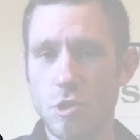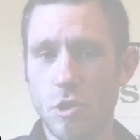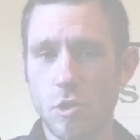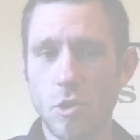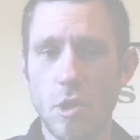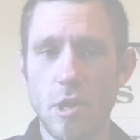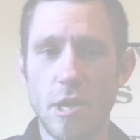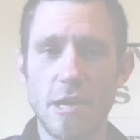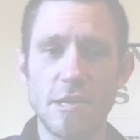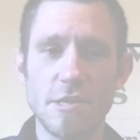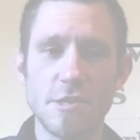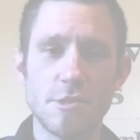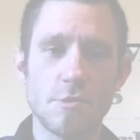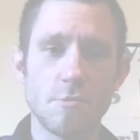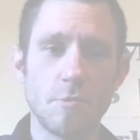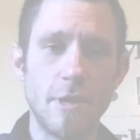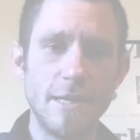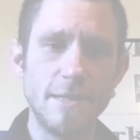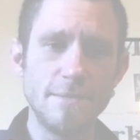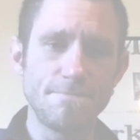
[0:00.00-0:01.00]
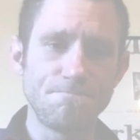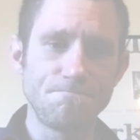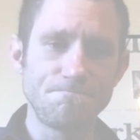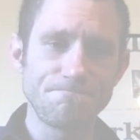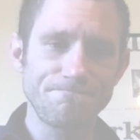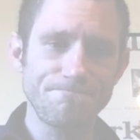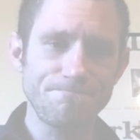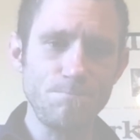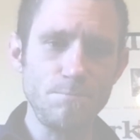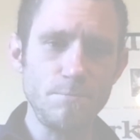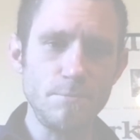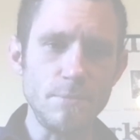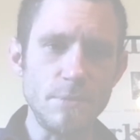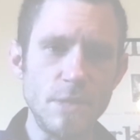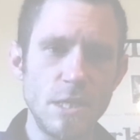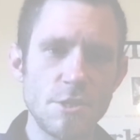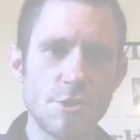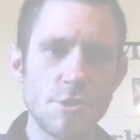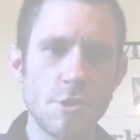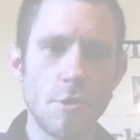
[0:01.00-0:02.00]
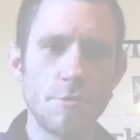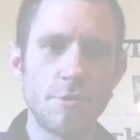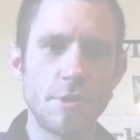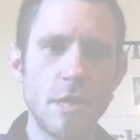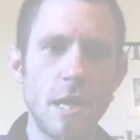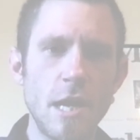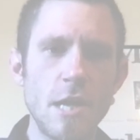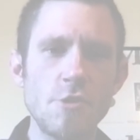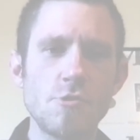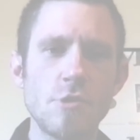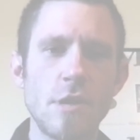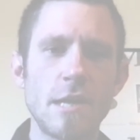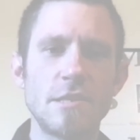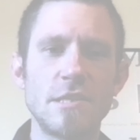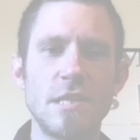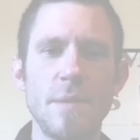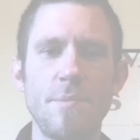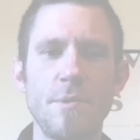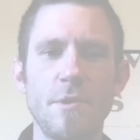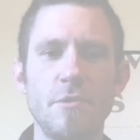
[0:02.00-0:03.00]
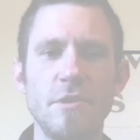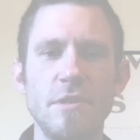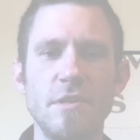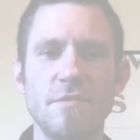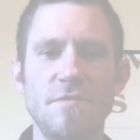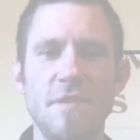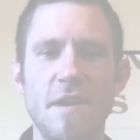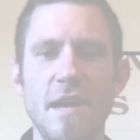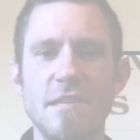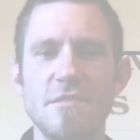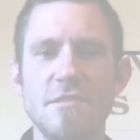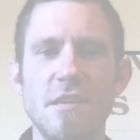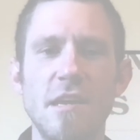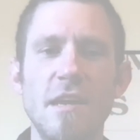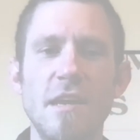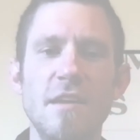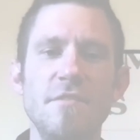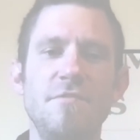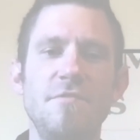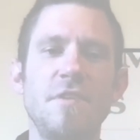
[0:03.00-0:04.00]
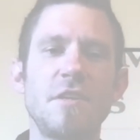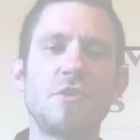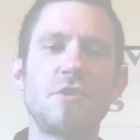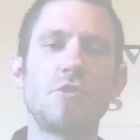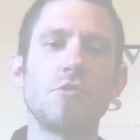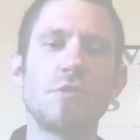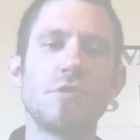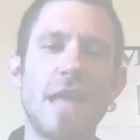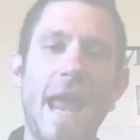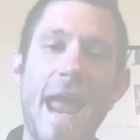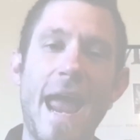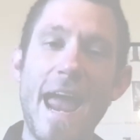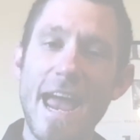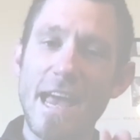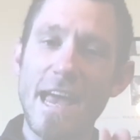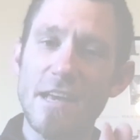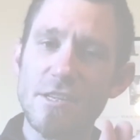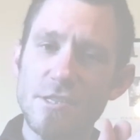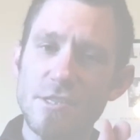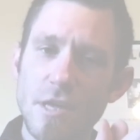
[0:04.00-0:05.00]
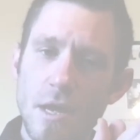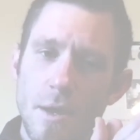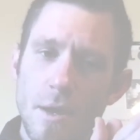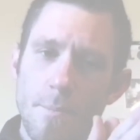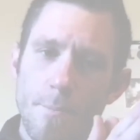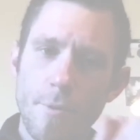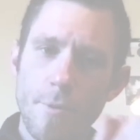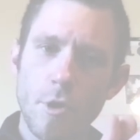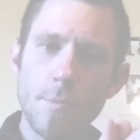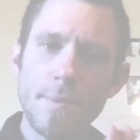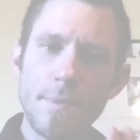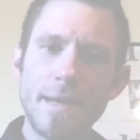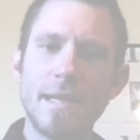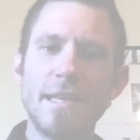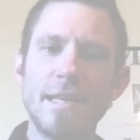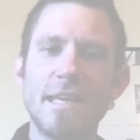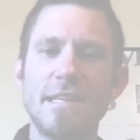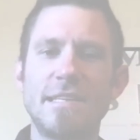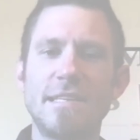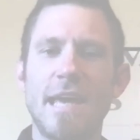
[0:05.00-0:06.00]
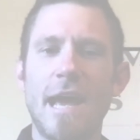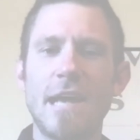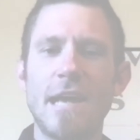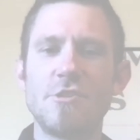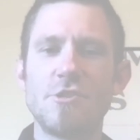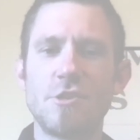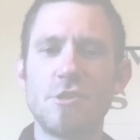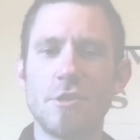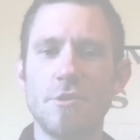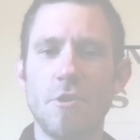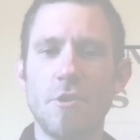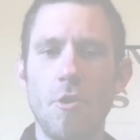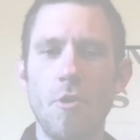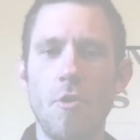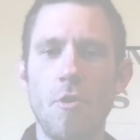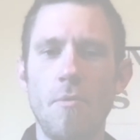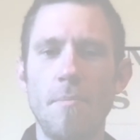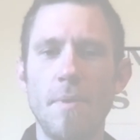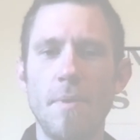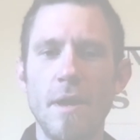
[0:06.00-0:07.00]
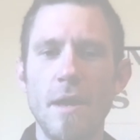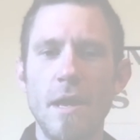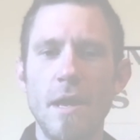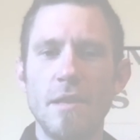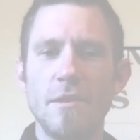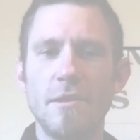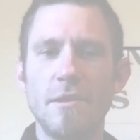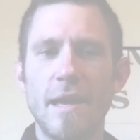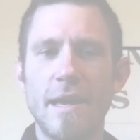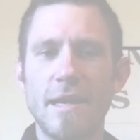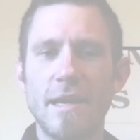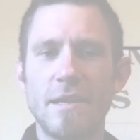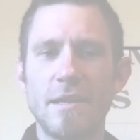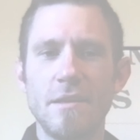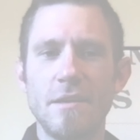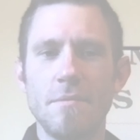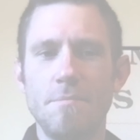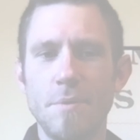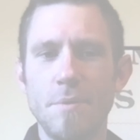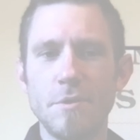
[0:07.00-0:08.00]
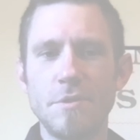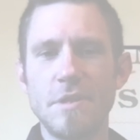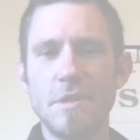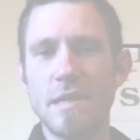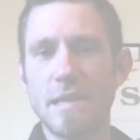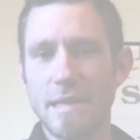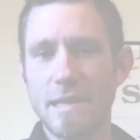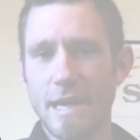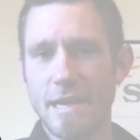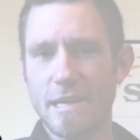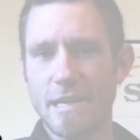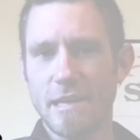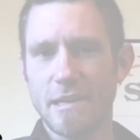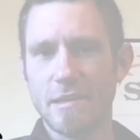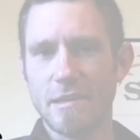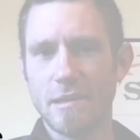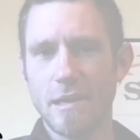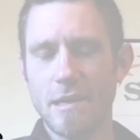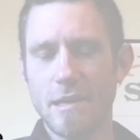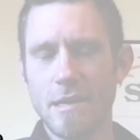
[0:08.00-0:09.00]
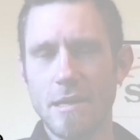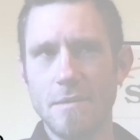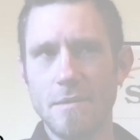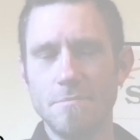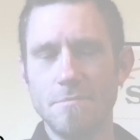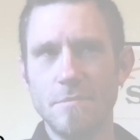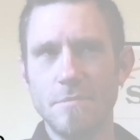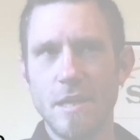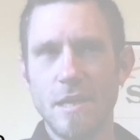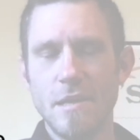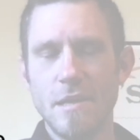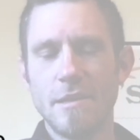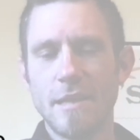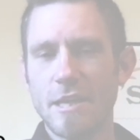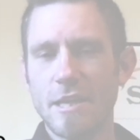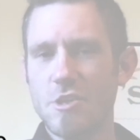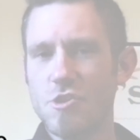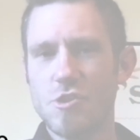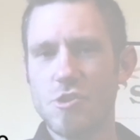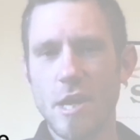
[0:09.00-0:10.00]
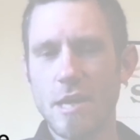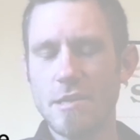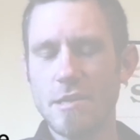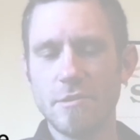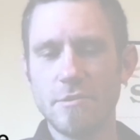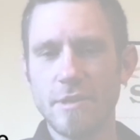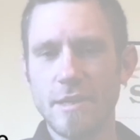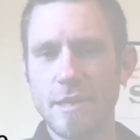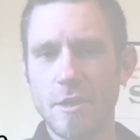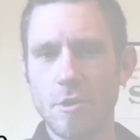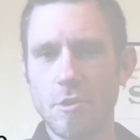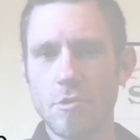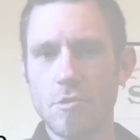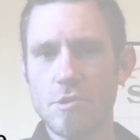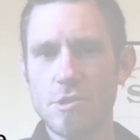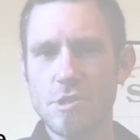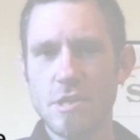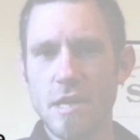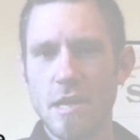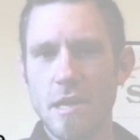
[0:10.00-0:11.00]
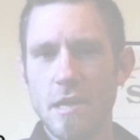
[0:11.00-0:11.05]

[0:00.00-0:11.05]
clause, right? So the contract typically defines fixtures as permanently attached to the home, like built-in lighting, like chandeliers,